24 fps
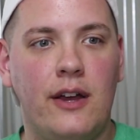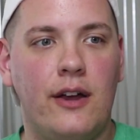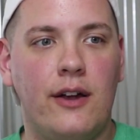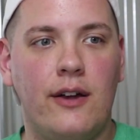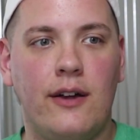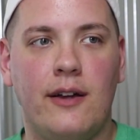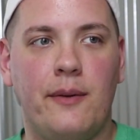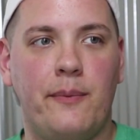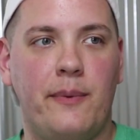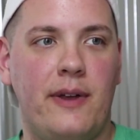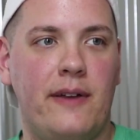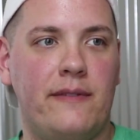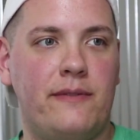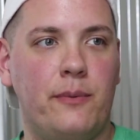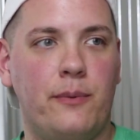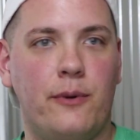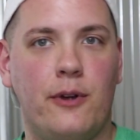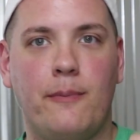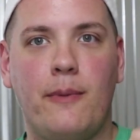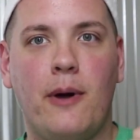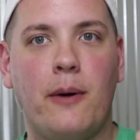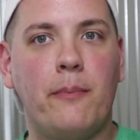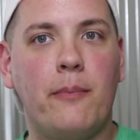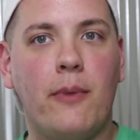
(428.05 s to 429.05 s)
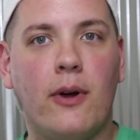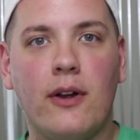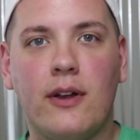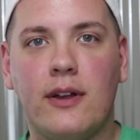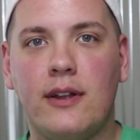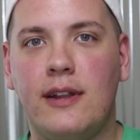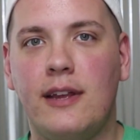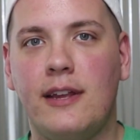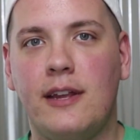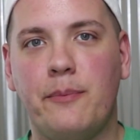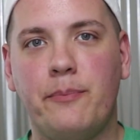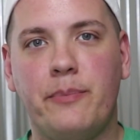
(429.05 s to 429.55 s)
all right, we have to worry about
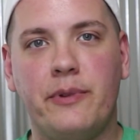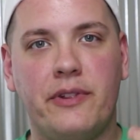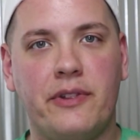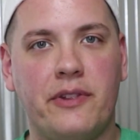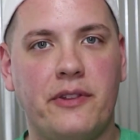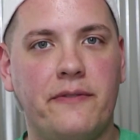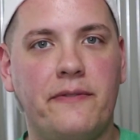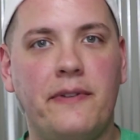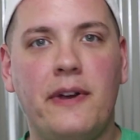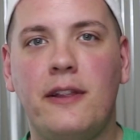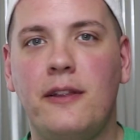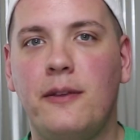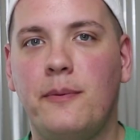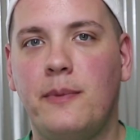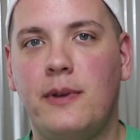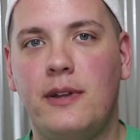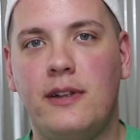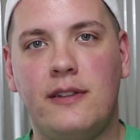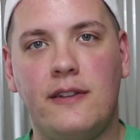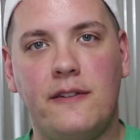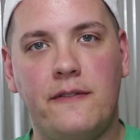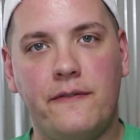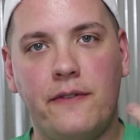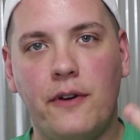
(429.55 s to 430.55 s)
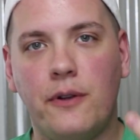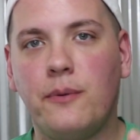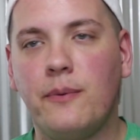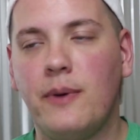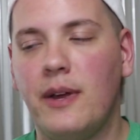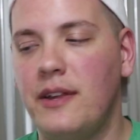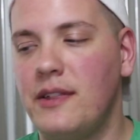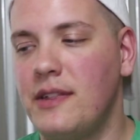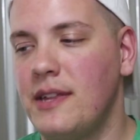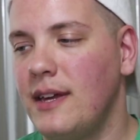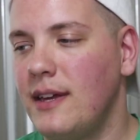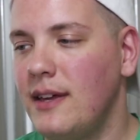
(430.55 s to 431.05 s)
marketing and business development and
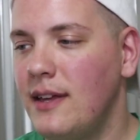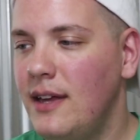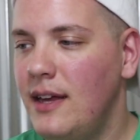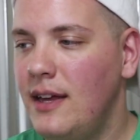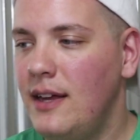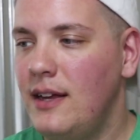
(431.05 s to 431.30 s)
fundraising